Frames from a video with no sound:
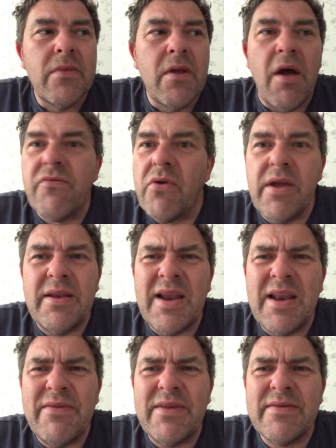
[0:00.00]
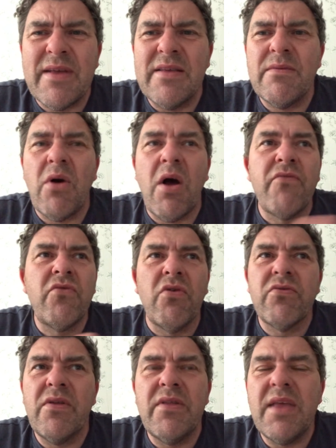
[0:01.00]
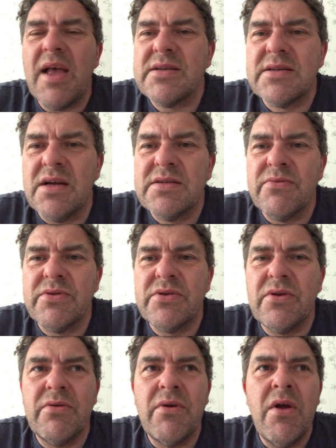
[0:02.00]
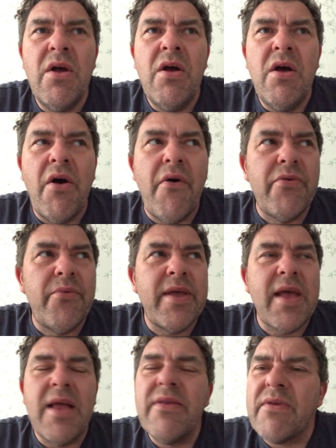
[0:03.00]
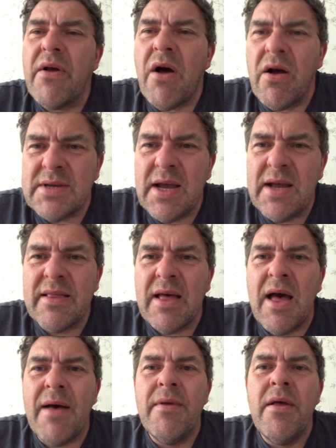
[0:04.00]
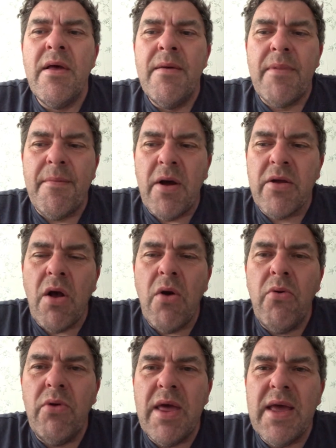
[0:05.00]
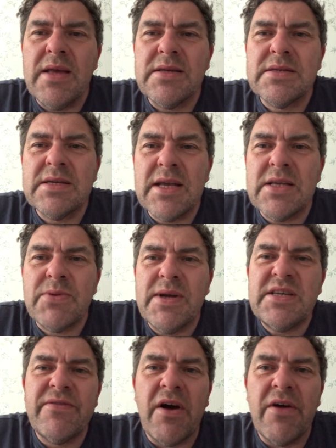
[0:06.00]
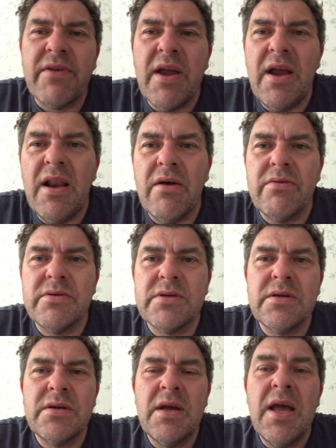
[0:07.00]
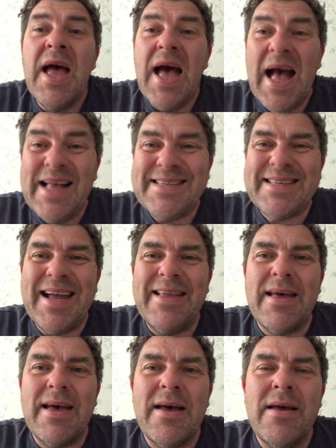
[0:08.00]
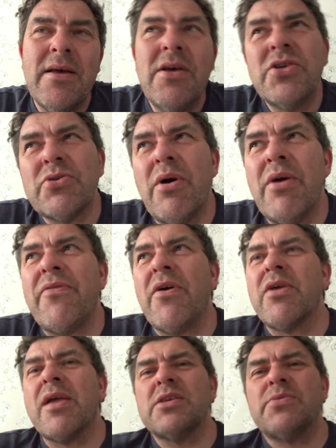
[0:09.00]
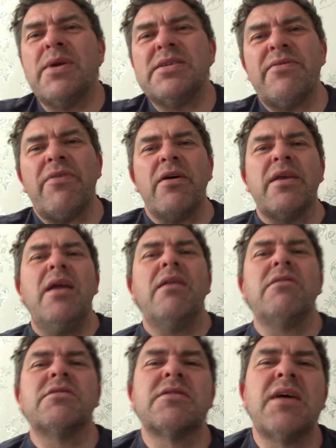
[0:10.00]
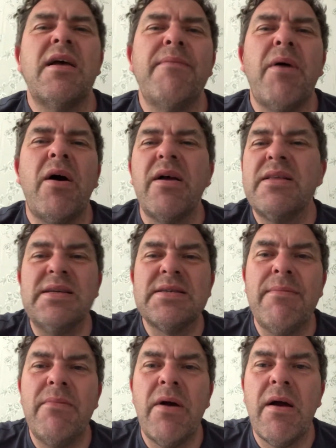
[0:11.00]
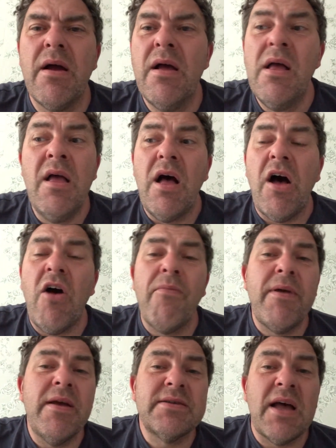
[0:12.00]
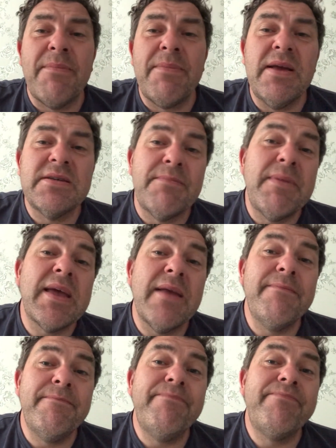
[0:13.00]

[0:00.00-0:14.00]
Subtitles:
I've not eaten anything sensible. I've not done the exercise I would do over the weekend, so I'll take that. But my goal is to get to 85 kilos and stay there. So if I could get to 85 kilos, say, by December, I'd be as happy as a pig in.